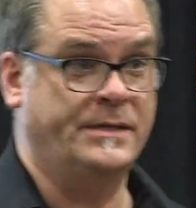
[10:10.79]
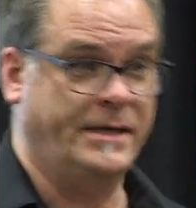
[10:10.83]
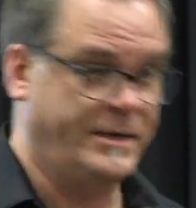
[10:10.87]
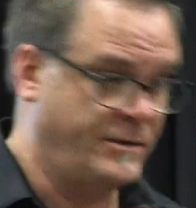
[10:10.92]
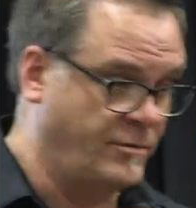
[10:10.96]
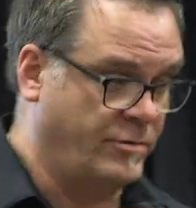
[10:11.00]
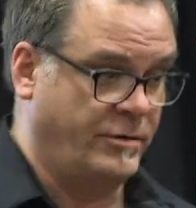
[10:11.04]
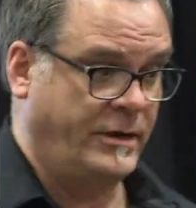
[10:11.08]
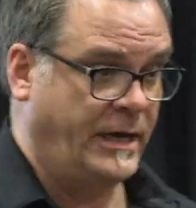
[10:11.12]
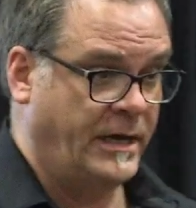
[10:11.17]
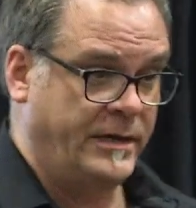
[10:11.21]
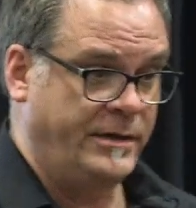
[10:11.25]
I
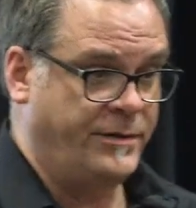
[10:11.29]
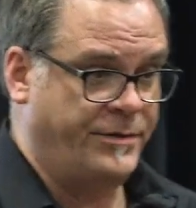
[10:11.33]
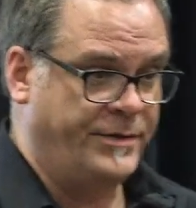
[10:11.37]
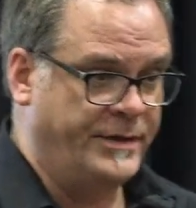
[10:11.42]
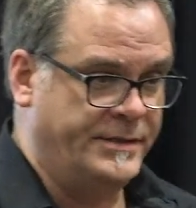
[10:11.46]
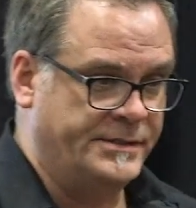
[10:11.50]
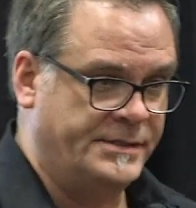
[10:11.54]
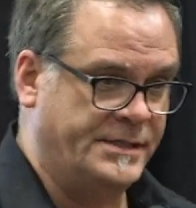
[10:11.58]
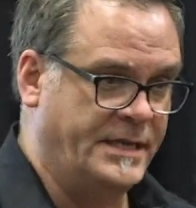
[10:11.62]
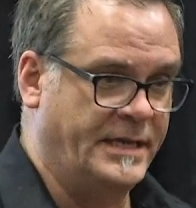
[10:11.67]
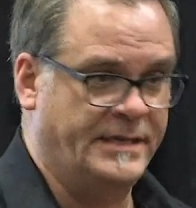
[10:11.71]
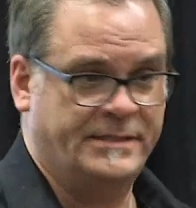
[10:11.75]
created
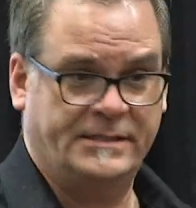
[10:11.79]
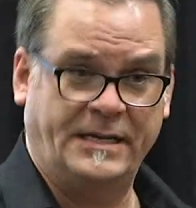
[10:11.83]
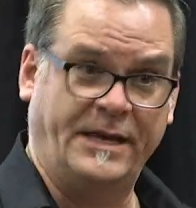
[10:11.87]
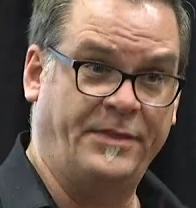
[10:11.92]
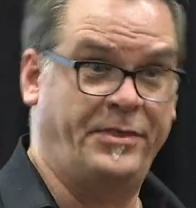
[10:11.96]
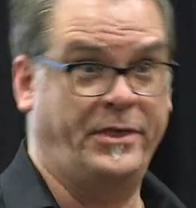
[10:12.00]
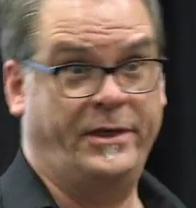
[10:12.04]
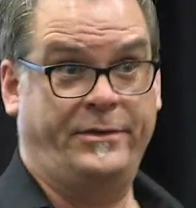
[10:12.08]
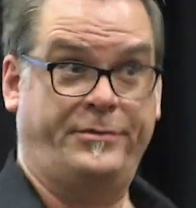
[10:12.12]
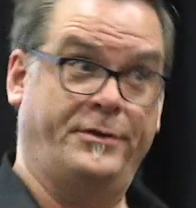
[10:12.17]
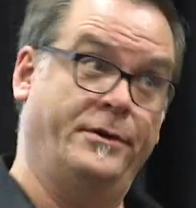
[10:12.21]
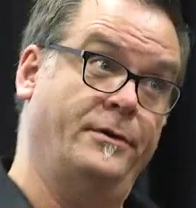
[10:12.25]
these things. I
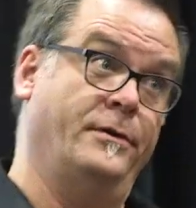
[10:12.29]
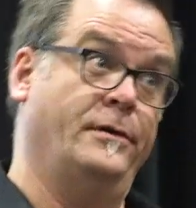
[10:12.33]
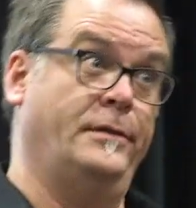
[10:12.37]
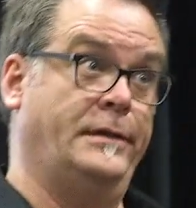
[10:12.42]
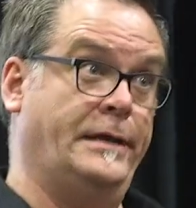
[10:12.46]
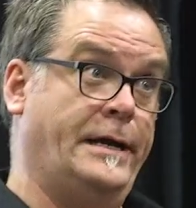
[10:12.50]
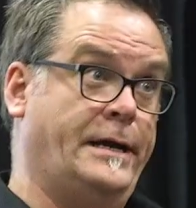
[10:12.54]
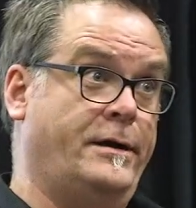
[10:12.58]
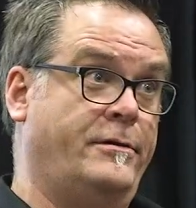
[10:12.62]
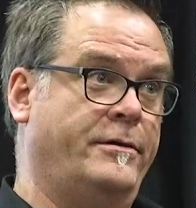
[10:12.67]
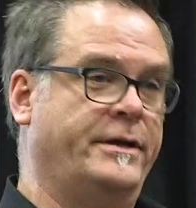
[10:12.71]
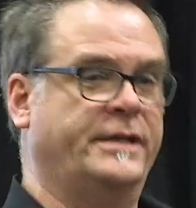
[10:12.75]
think they're
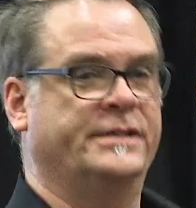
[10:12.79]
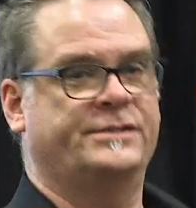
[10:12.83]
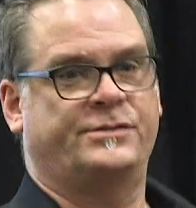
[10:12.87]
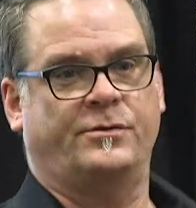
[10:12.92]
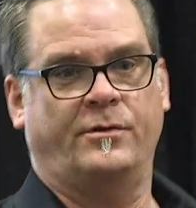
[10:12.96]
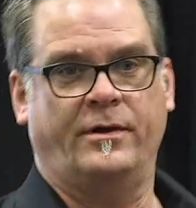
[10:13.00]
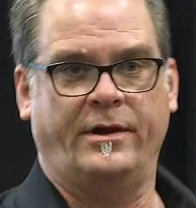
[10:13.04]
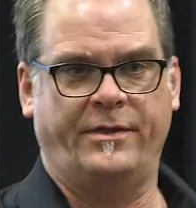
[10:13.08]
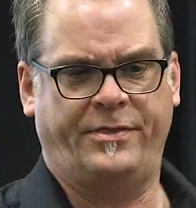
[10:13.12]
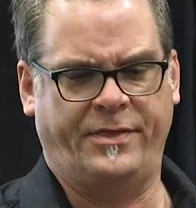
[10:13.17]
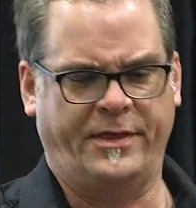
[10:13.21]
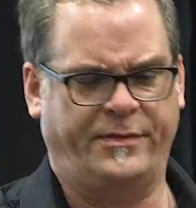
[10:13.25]
hilarious,
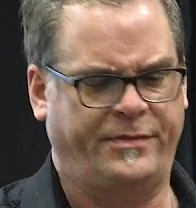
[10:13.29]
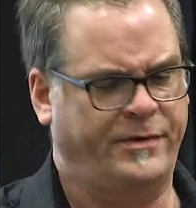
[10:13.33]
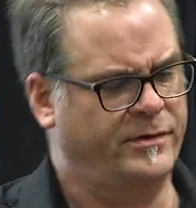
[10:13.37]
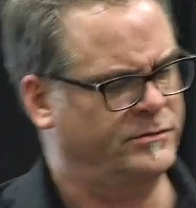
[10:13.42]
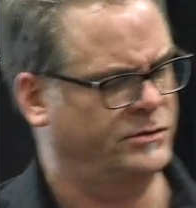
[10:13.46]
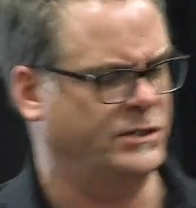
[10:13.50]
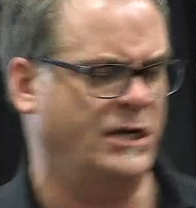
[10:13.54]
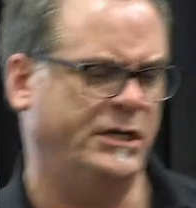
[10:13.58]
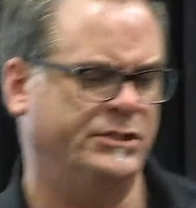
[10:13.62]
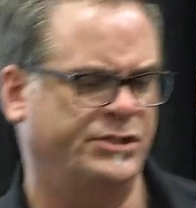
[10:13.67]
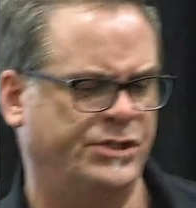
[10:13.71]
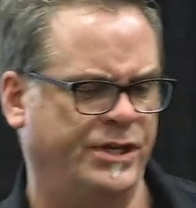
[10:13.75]
or I think they're
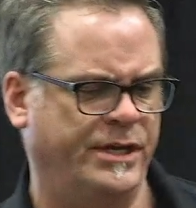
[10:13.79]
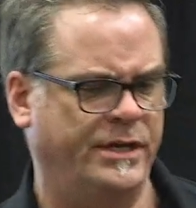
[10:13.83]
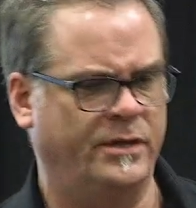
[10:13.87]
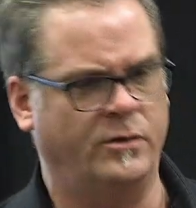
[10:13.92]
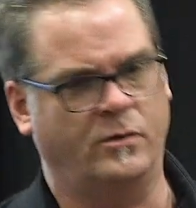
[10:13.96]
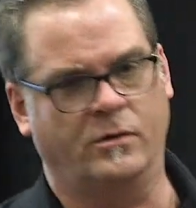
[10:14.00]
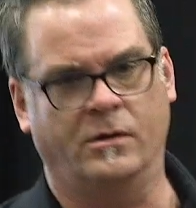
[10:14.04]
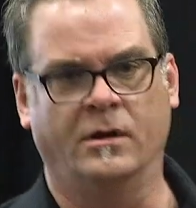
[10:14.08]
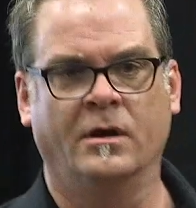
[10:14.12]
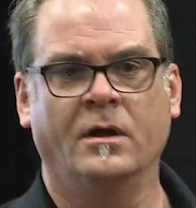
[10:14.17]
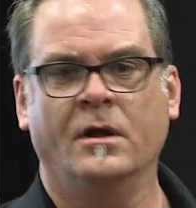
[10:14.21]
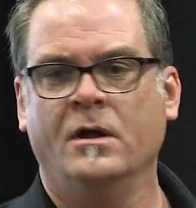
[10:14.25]
touching,
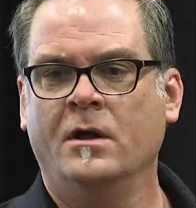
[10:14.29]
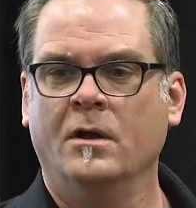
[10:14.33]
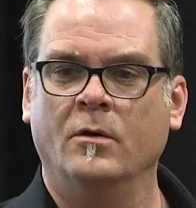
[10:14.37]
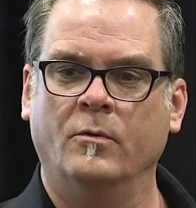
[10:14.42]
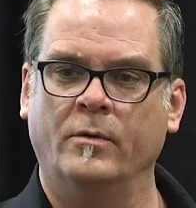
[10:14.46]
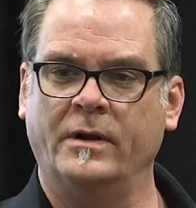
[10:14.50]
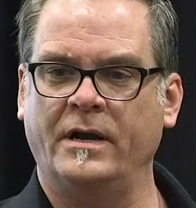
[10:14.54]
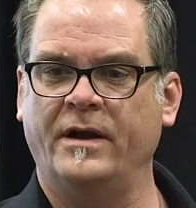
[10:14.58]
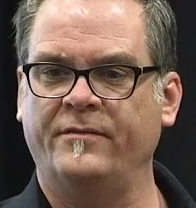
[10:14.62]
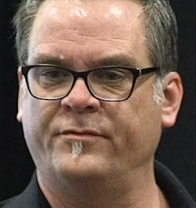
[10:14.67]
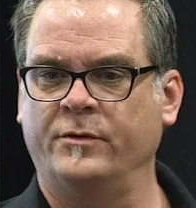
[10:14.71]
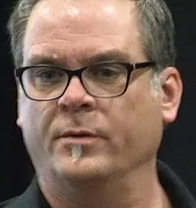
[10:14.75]
or
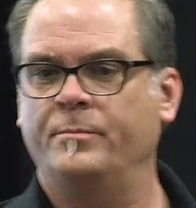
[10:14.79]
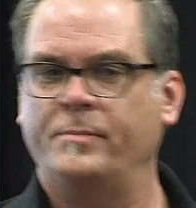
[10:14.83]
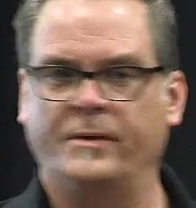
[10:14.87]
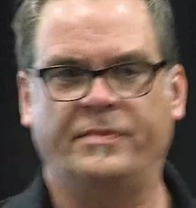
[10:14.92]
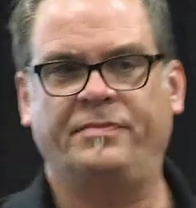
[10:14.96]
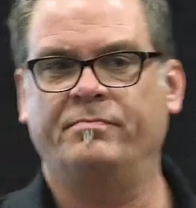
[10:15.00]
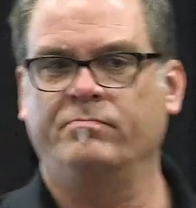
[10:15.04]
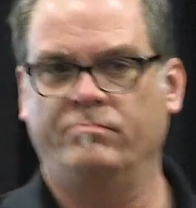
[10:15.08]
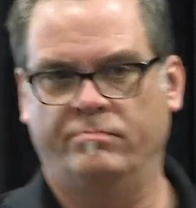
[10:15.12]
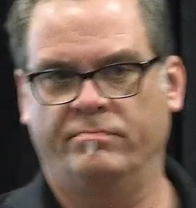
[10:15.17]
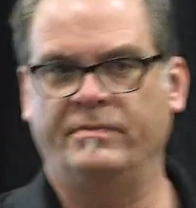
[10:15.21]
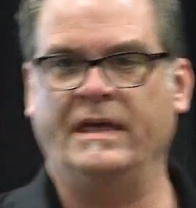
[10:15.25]
whatever, but
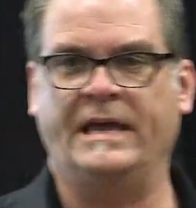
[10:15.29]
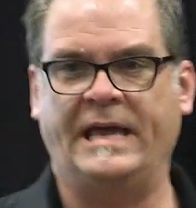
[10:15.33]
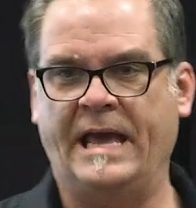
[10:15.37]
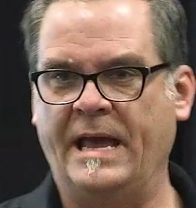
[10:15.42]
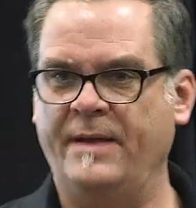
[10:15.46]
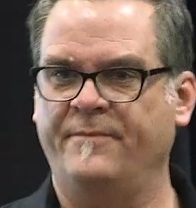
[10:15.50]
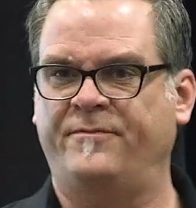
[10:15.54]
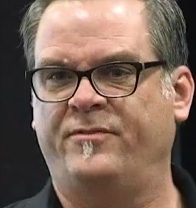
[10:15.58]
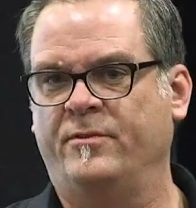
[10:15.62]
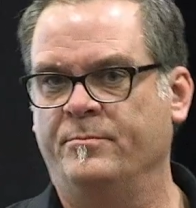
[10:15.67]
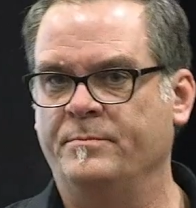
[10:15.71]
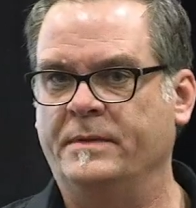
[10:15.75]
they
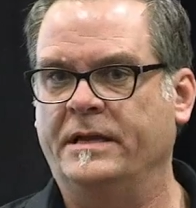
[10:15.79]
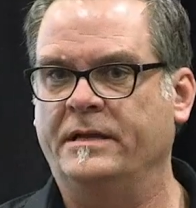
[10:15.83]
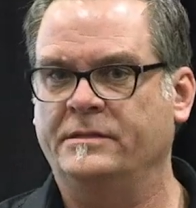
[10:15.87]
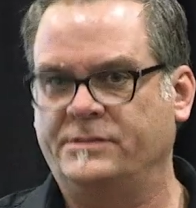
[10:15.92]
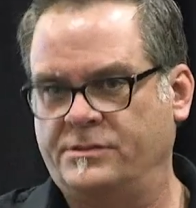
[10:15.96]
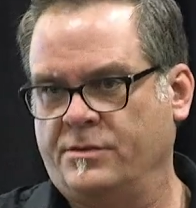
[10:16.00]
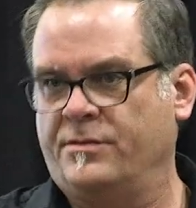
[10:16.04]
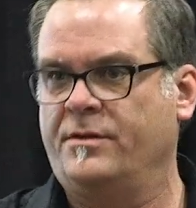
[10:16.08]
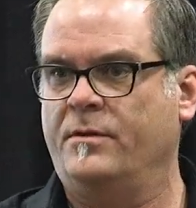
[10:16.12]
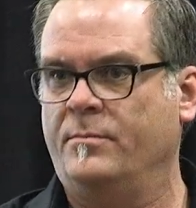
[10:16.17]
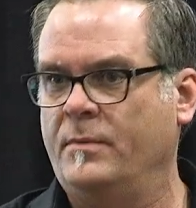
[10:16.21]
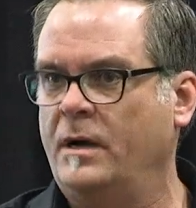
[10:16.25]
came from me,
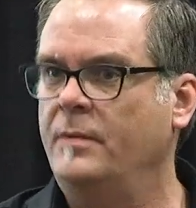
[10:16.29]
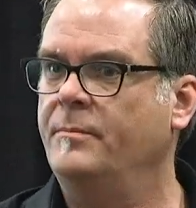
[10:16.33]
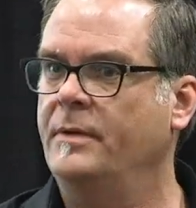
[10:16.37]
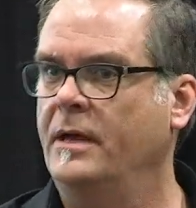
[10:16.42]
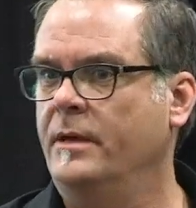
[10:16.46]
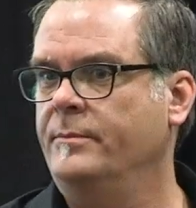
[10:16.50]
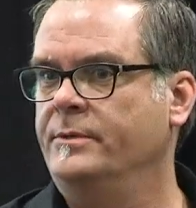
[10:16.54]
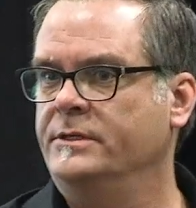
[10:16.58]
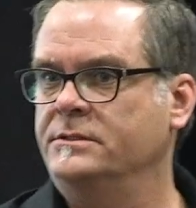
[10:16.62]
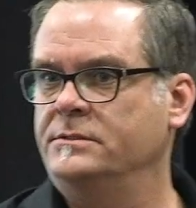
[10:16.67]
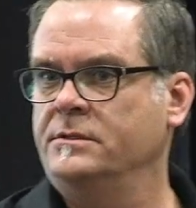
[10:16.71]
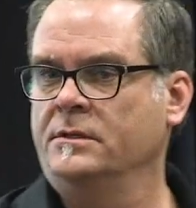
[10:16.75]
so they're my
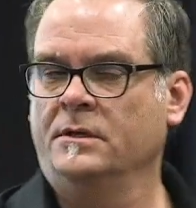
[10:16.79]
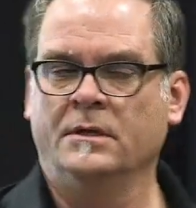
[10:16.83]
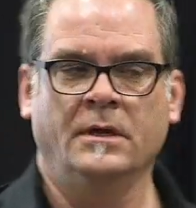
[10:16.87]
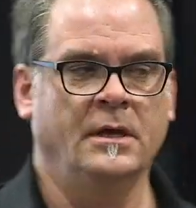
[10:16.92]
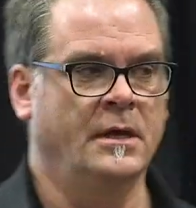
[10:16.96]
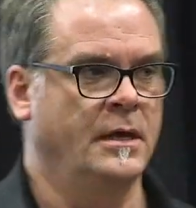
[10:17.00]
babies.